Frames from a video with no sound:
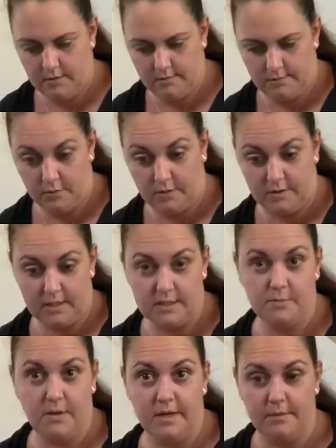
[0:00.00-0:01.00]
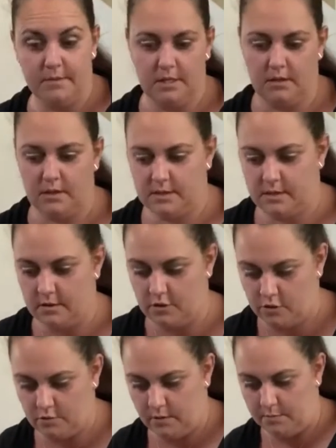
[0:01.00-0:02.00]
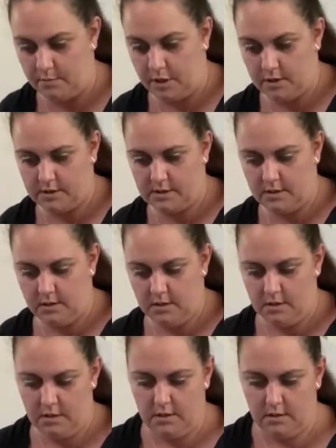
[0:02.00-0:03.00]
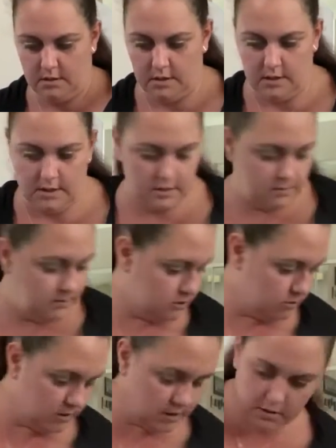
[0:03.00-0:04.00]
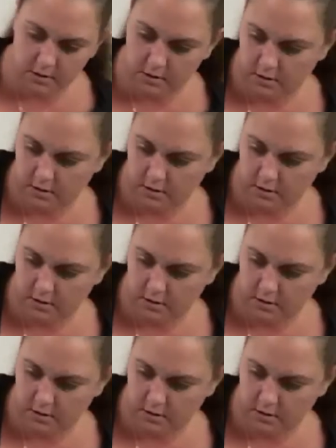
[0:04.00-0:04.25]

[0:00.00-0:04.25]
I'm throwing things behind me in this shred box that need to be shredded.